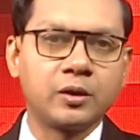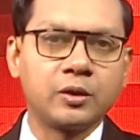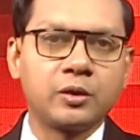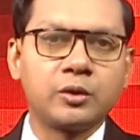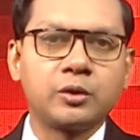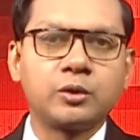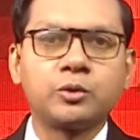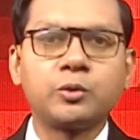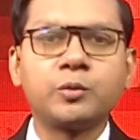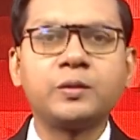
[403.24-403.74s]

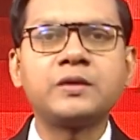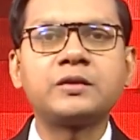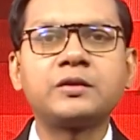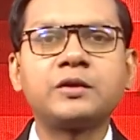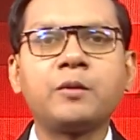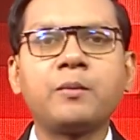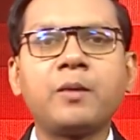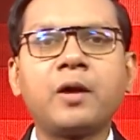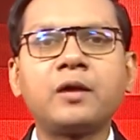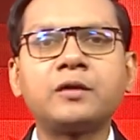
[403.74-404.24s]
Tourists
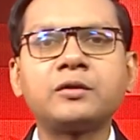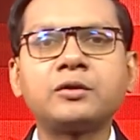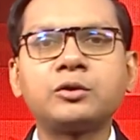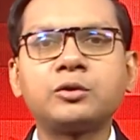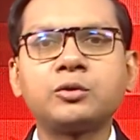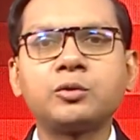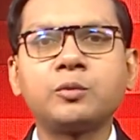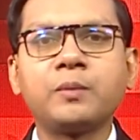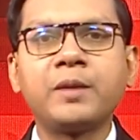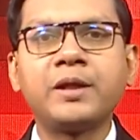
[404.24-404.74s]
demand
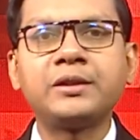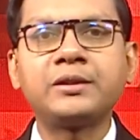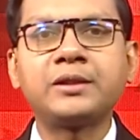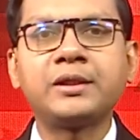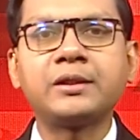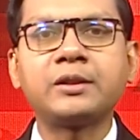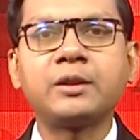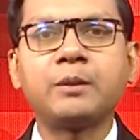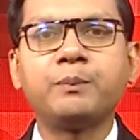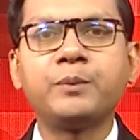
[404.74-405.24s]
to
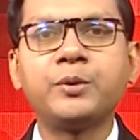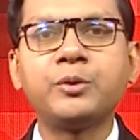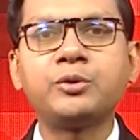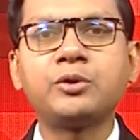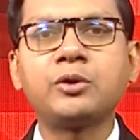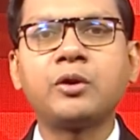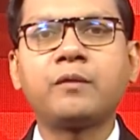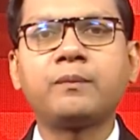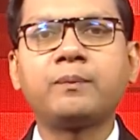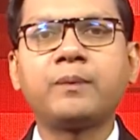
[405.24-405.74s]
maintain the beauty
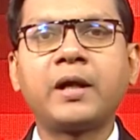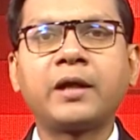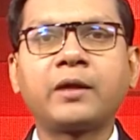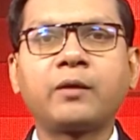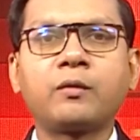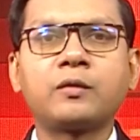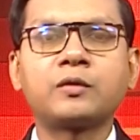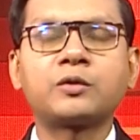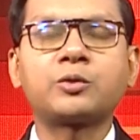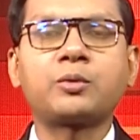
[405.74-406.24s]
of by
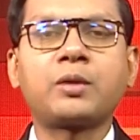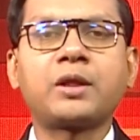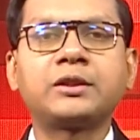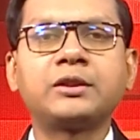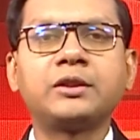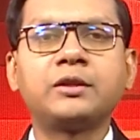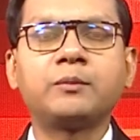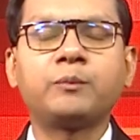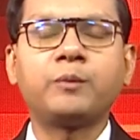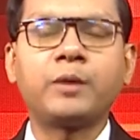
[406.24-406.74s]

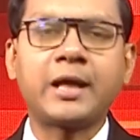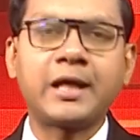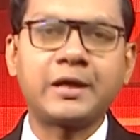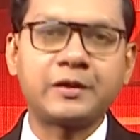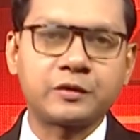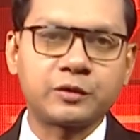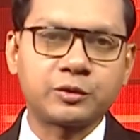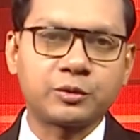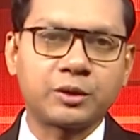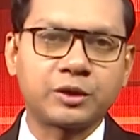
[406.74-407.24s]
constructing planned
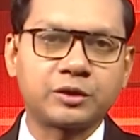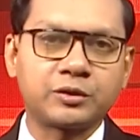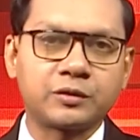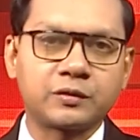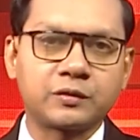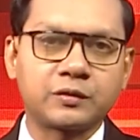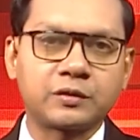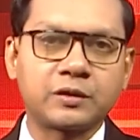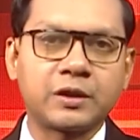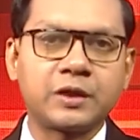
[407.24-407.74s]

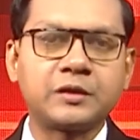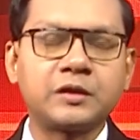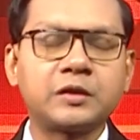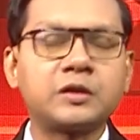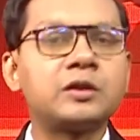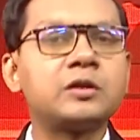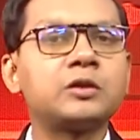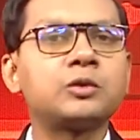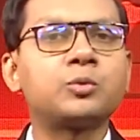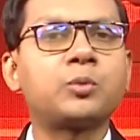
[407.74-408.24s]
structures. Sajek
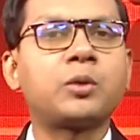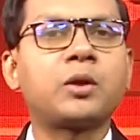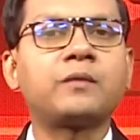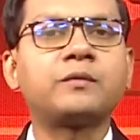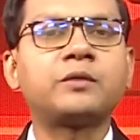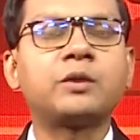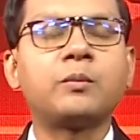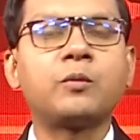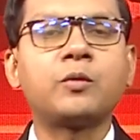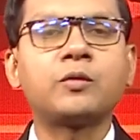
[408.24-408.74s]
is one of
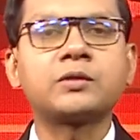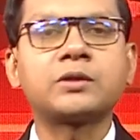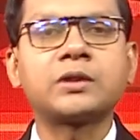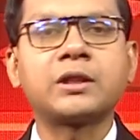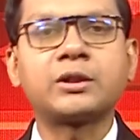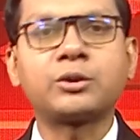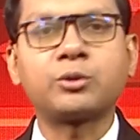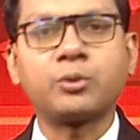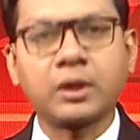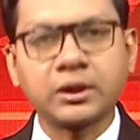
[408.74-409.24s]
the most
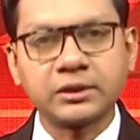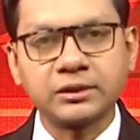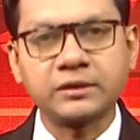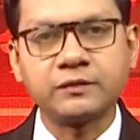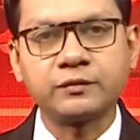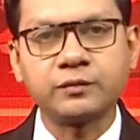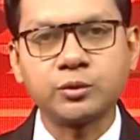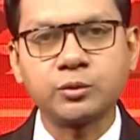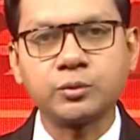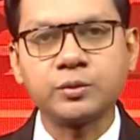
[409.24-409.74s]

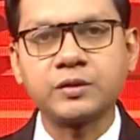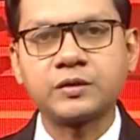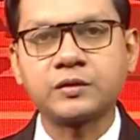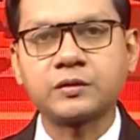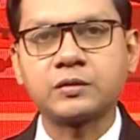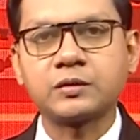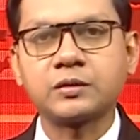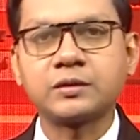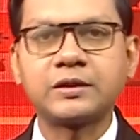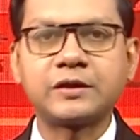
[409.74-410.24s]
attractive tourist
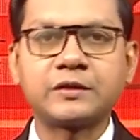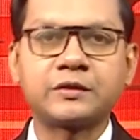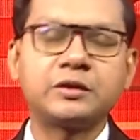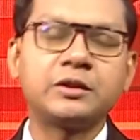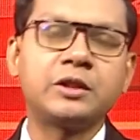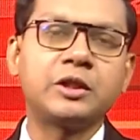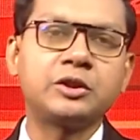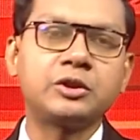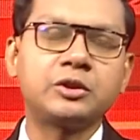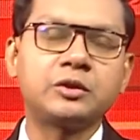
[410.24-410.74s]

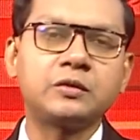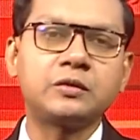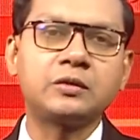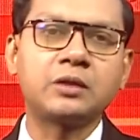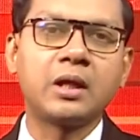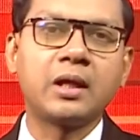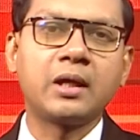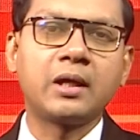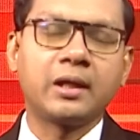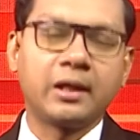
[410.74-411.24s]
destinations
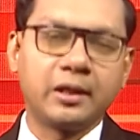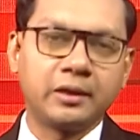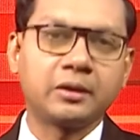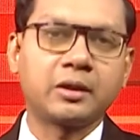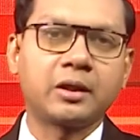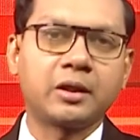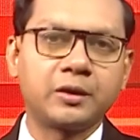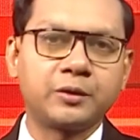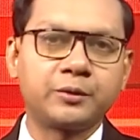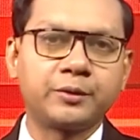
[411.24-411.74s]
in the
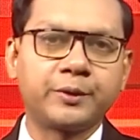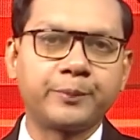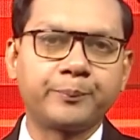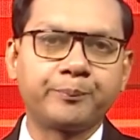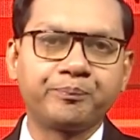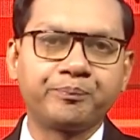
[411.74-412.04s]
country.